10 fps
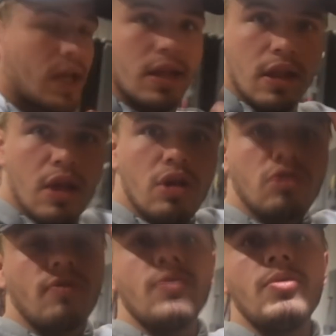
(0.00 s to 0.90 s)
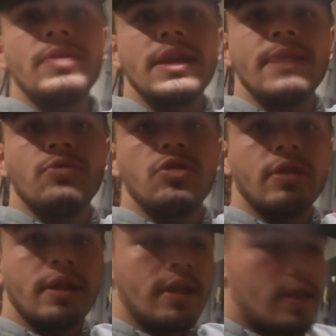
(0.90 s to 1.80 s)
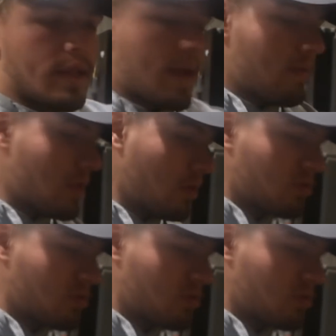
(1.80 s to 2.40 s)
days. So if you want me to keep doing like these types